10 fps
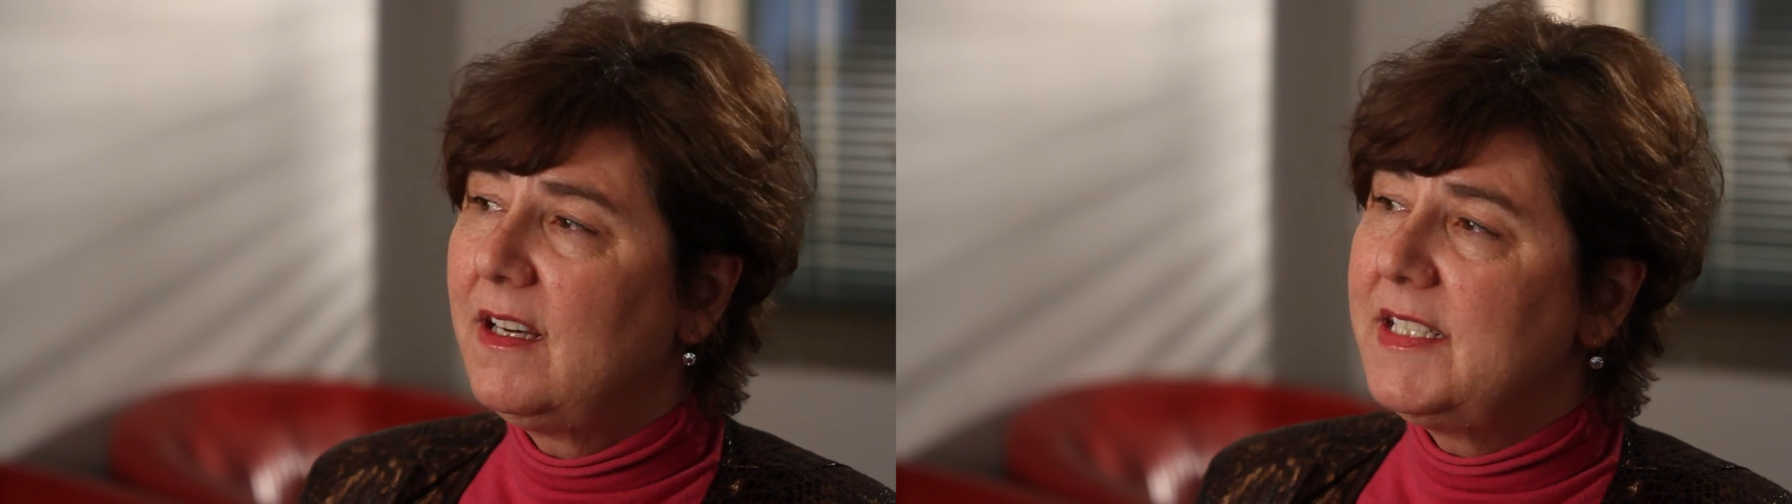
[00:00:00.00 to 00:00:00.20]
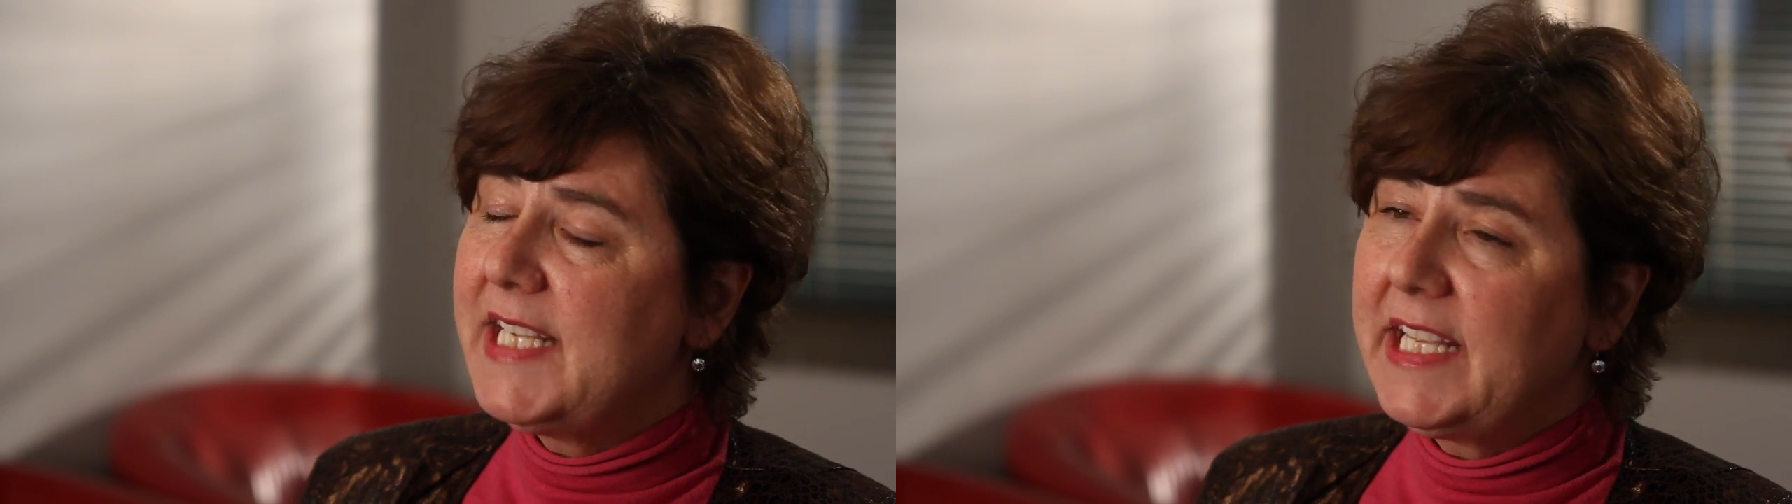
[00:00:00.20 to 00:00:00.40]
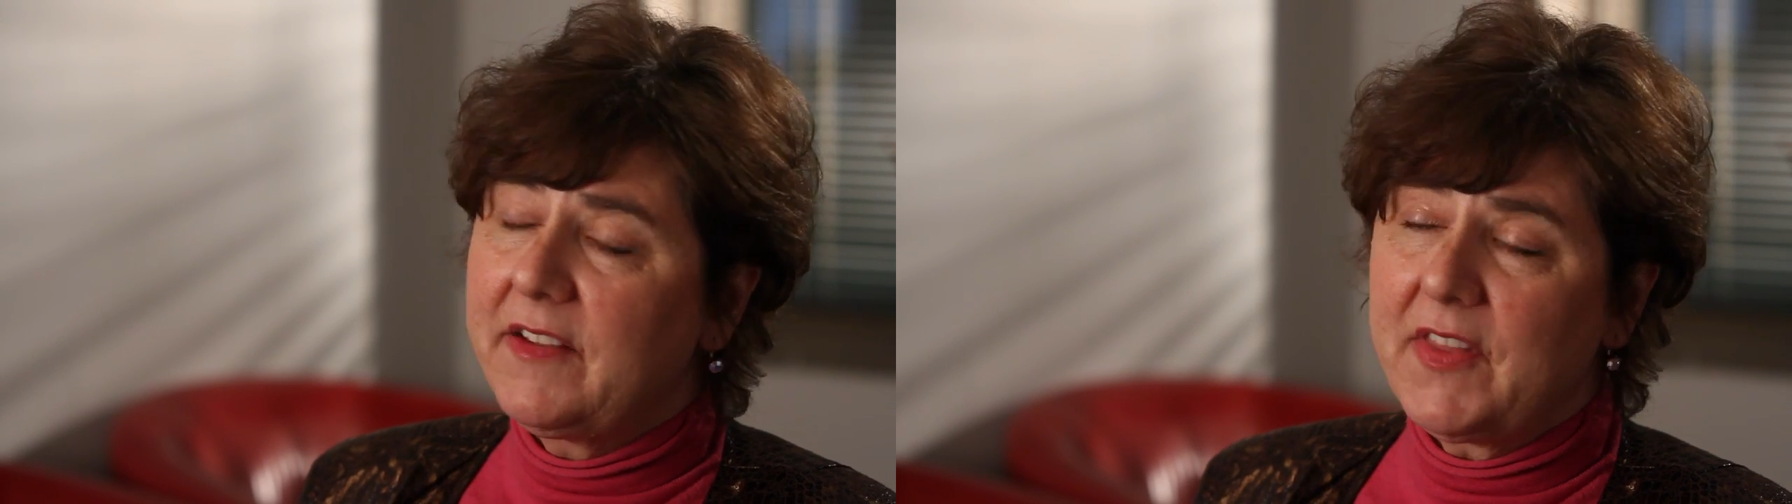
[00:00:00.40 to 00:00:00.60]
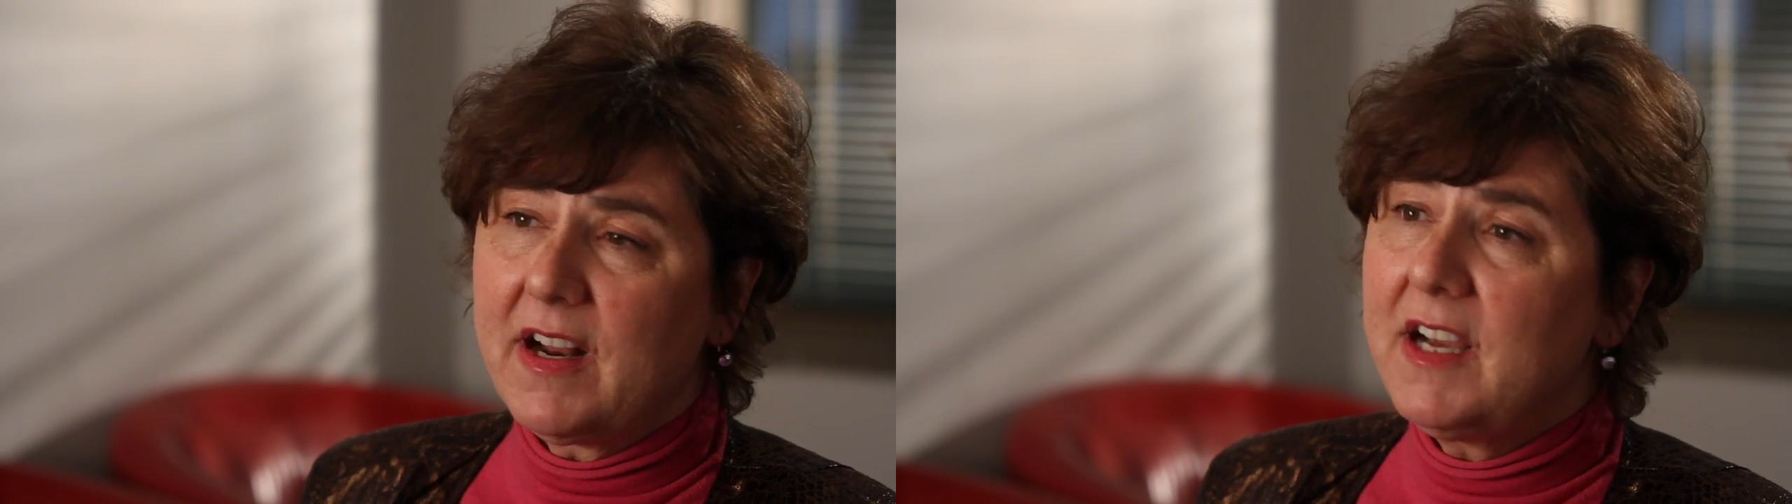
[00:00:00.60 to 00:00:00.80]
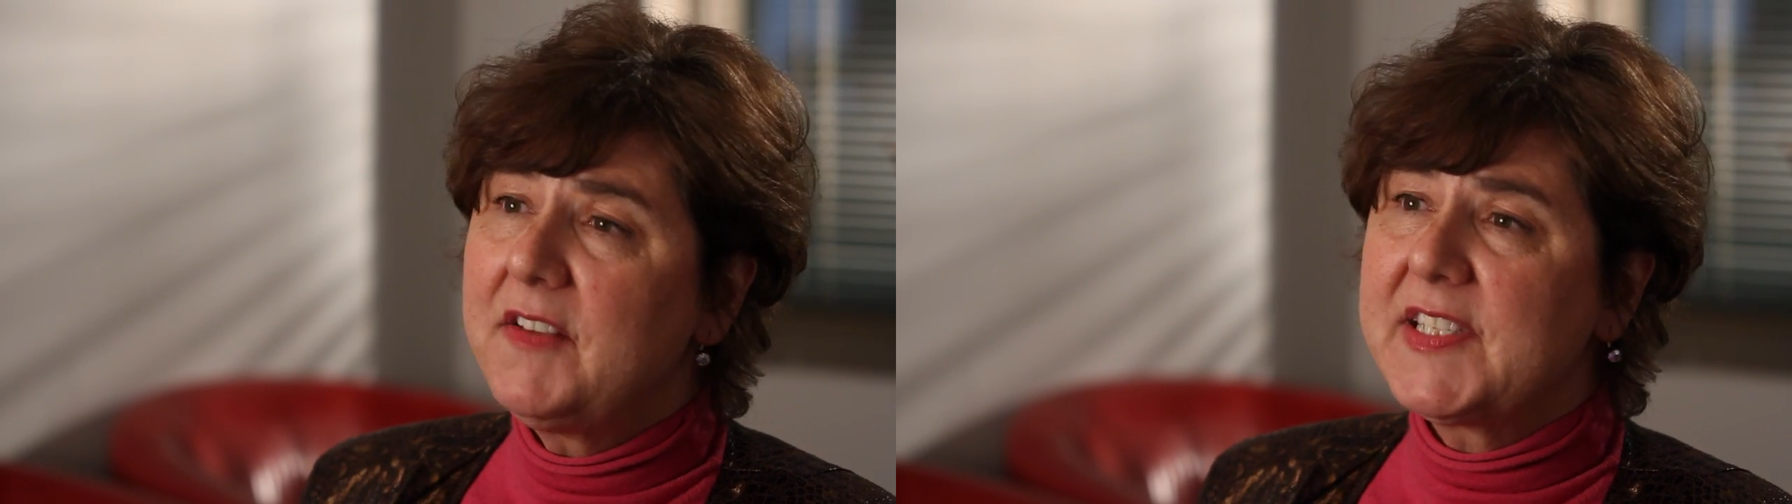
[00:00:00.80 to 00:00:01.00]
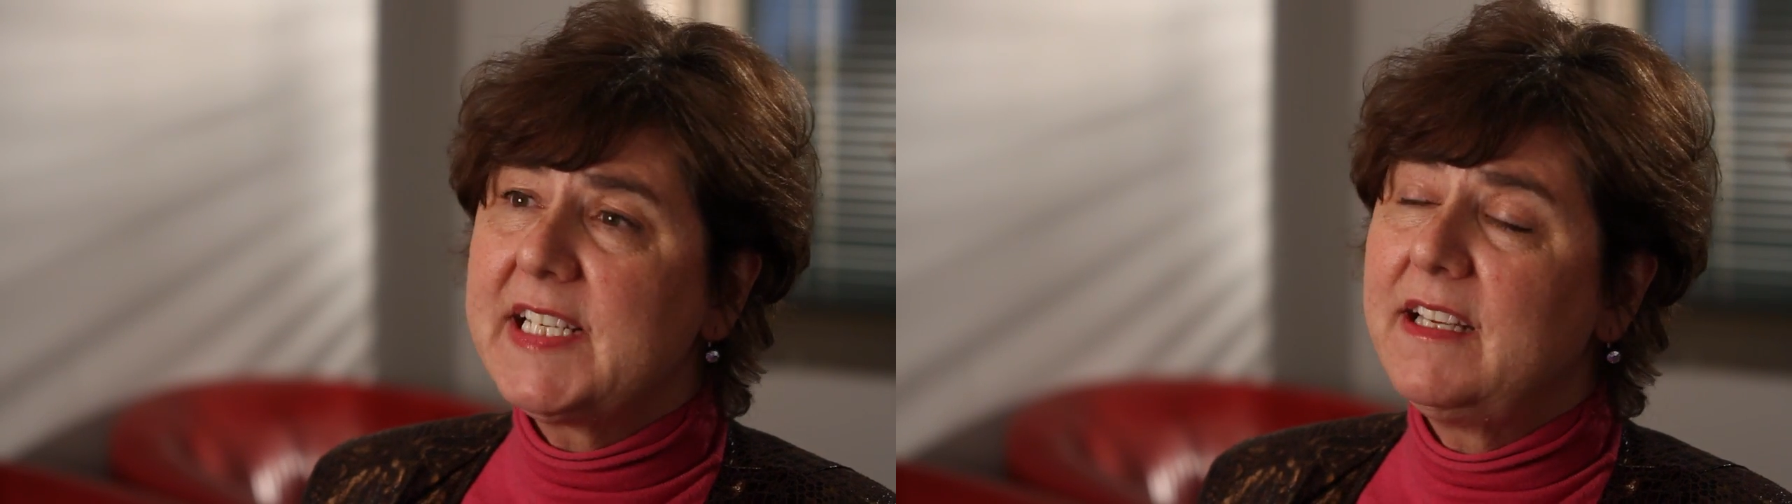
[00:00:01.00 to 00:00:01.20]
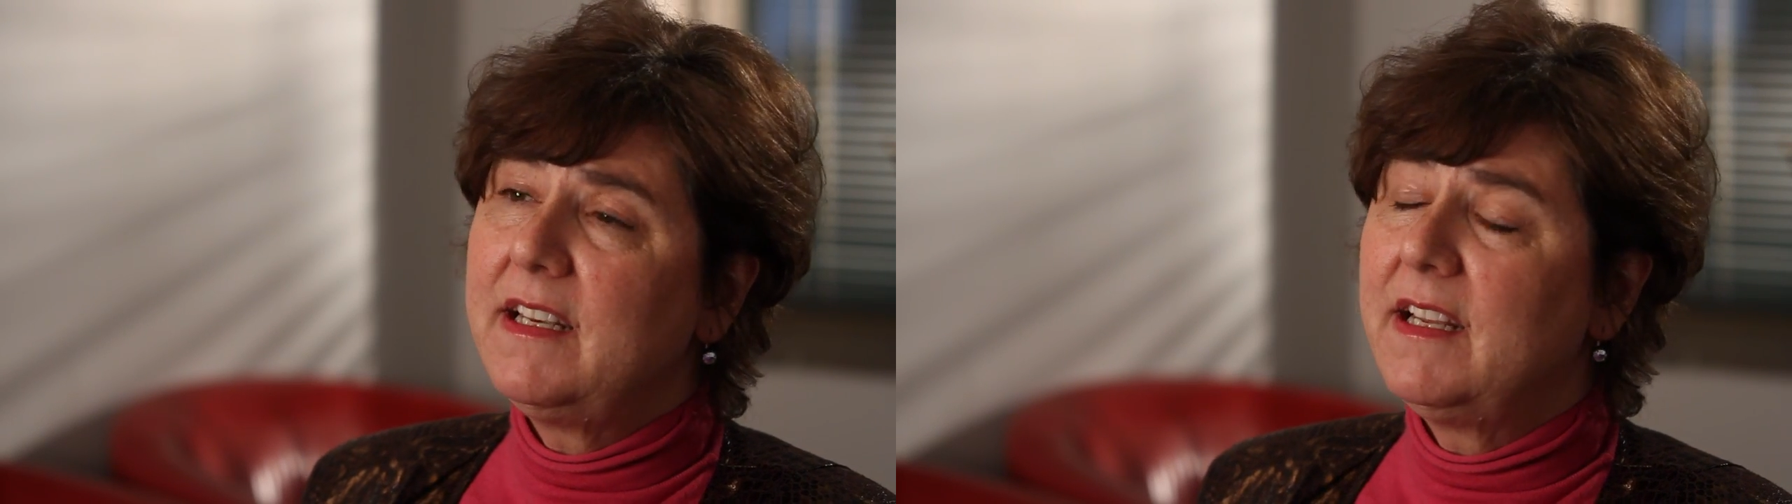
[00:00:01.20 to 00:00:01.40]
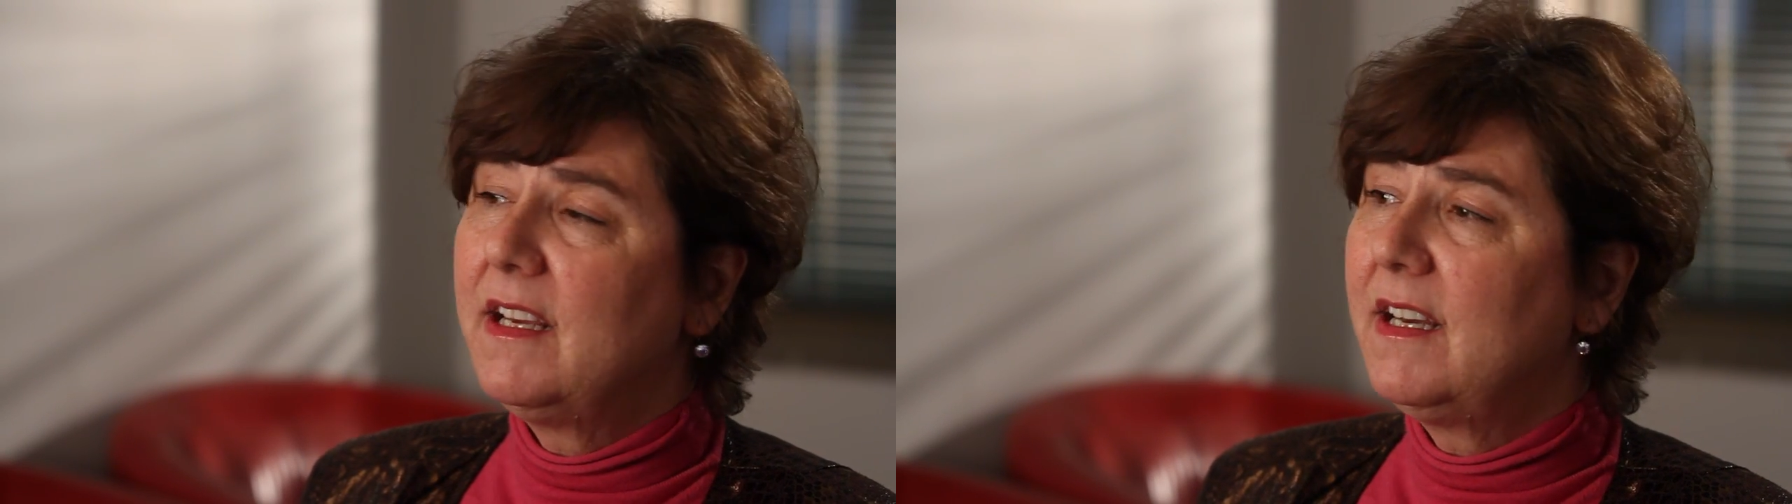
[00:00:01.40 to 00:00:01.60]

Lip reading: Data that I've seen